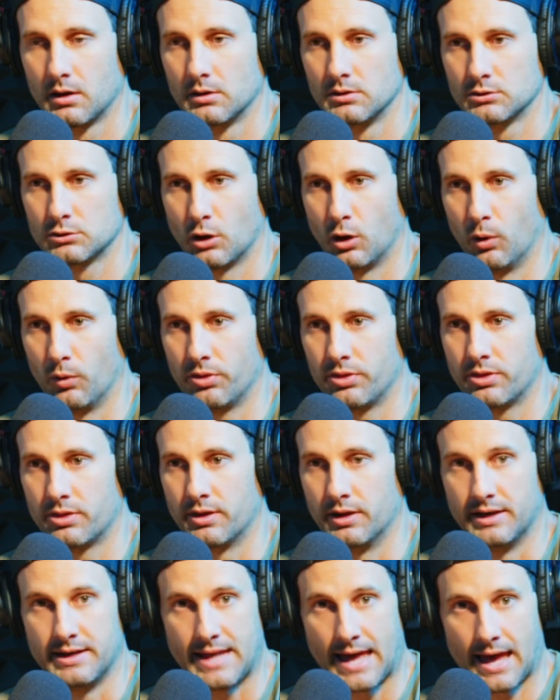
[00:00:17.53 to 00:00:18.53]
So the
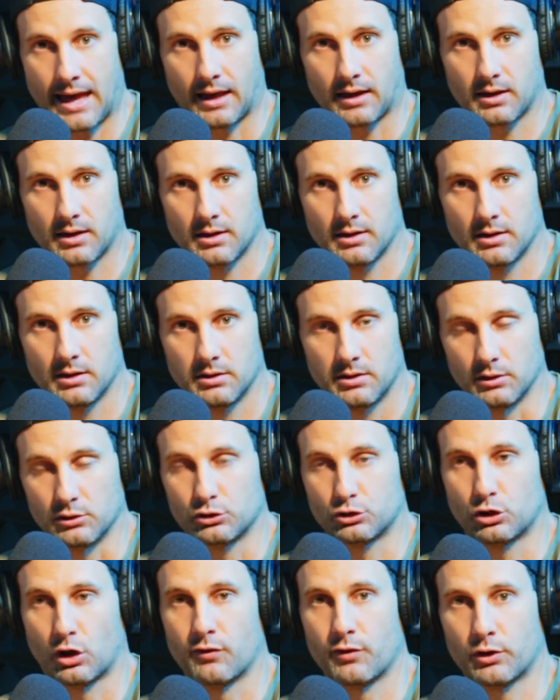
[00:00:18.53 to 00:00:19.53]
neck, the
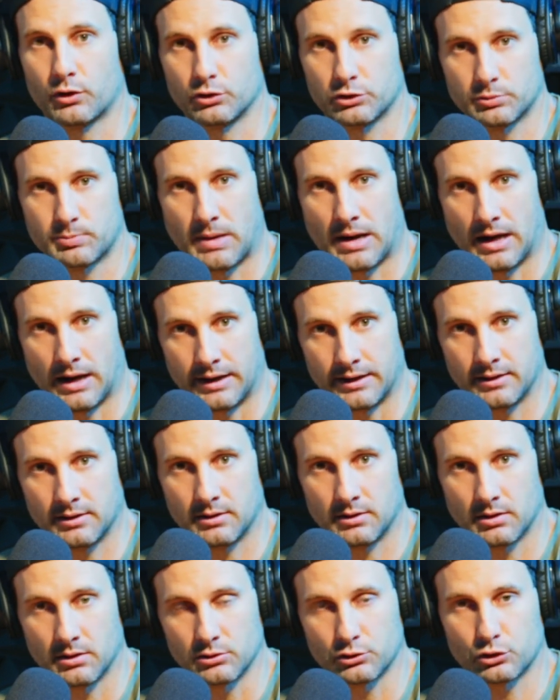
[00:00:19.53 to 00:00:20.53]
cervical spine,
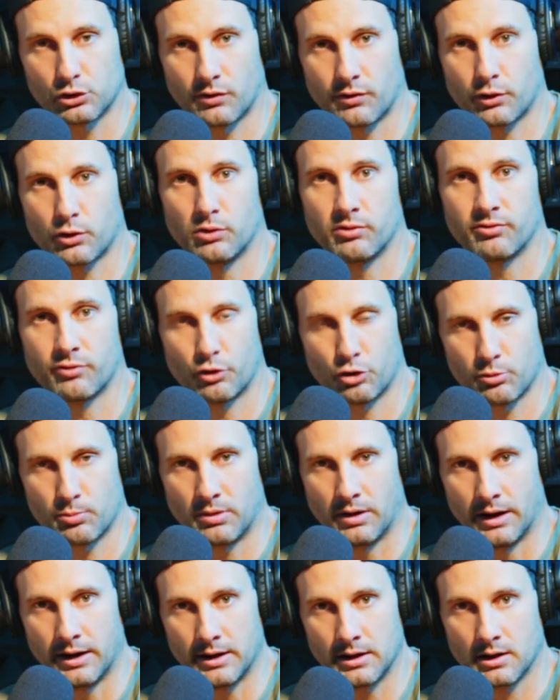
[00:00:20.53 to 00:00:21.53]
the cervical
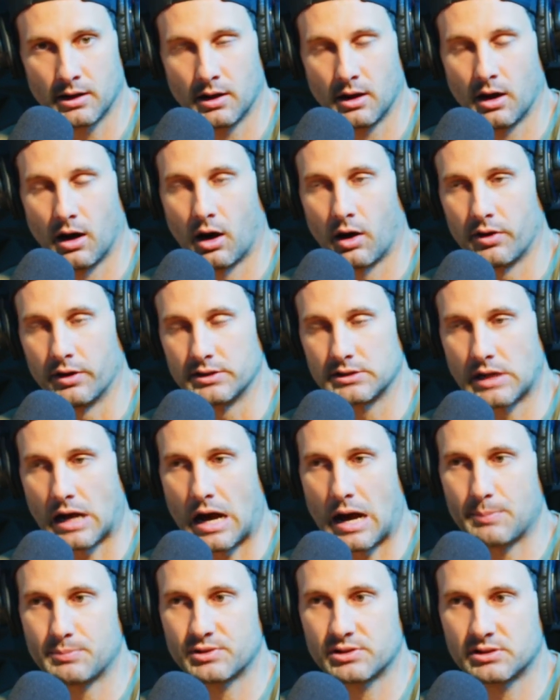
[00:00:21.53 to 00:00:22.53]
vertebrae are the
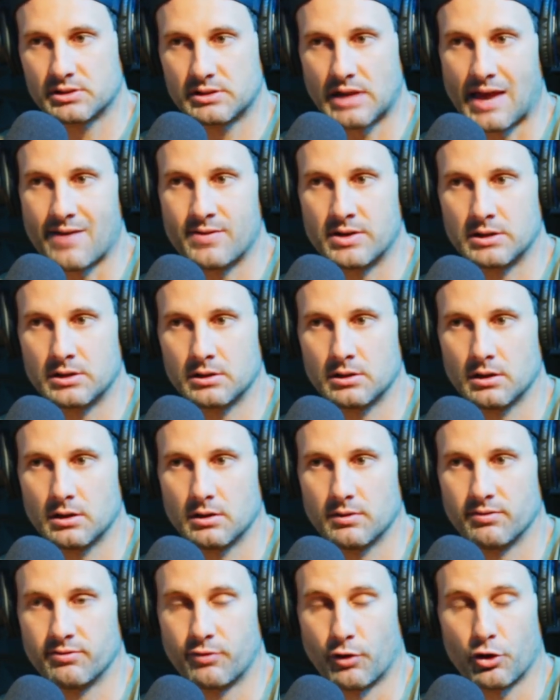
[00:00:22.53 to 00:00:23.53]
top 7
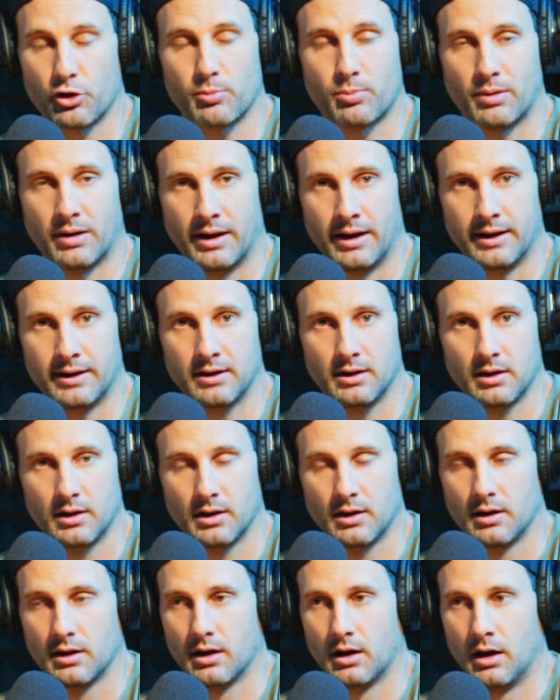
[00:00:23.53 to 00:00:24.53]
vertebrae
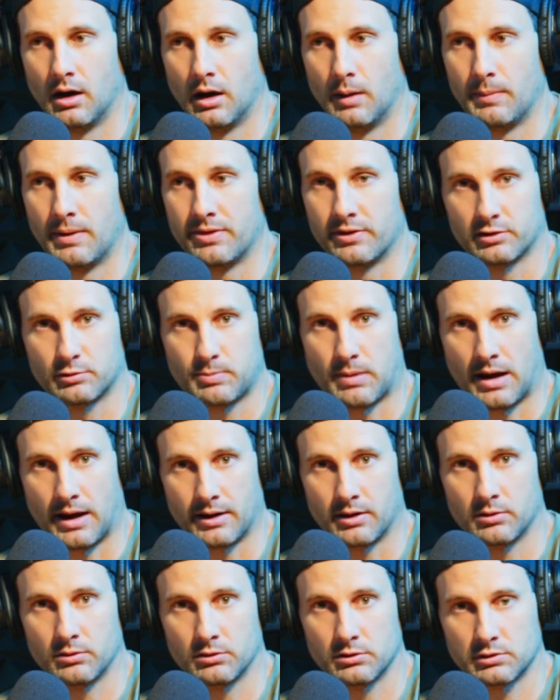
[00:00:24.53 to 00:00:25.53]
in
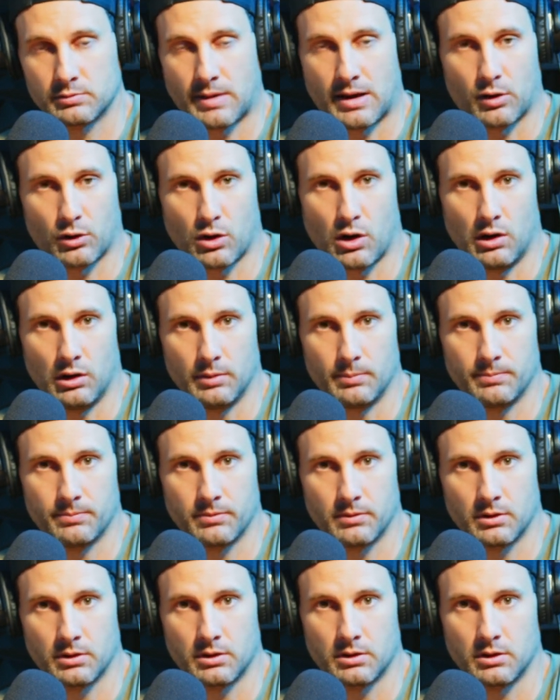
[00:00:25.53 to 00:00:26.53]
the spinal column.
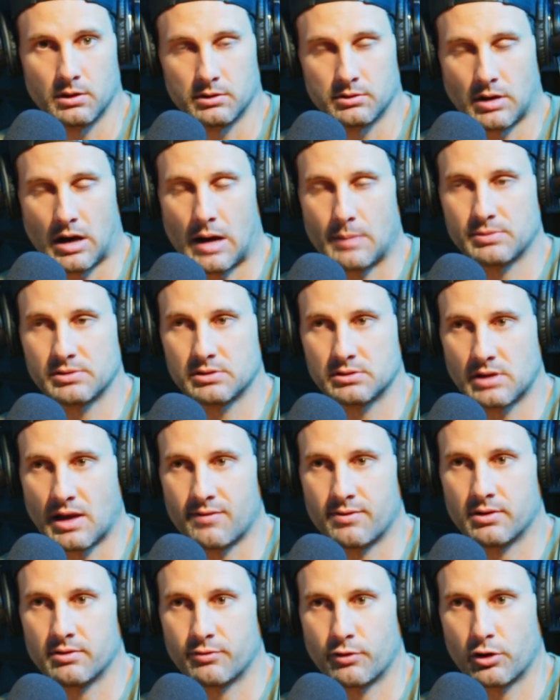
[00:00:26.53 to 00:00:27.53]
The top
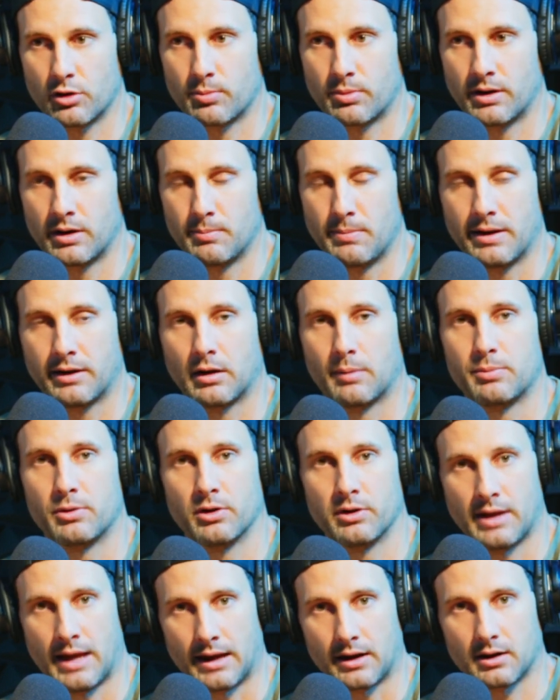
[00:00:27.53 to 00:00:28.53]
7 vertebrae make up your
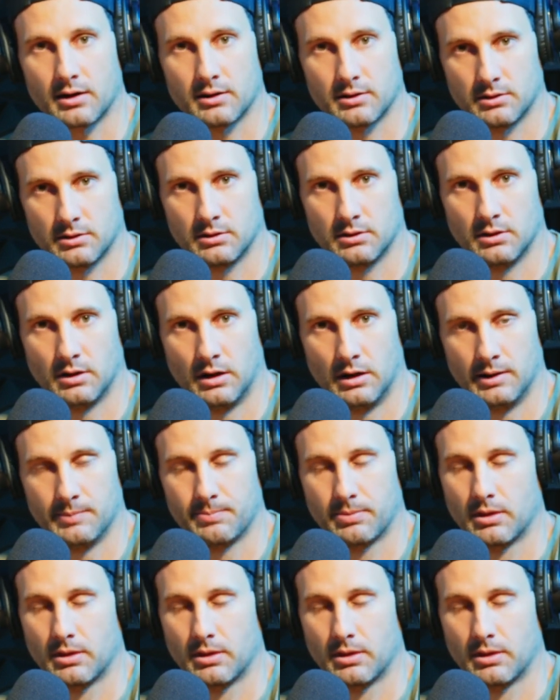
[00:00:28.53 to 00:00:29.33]
neck, all right?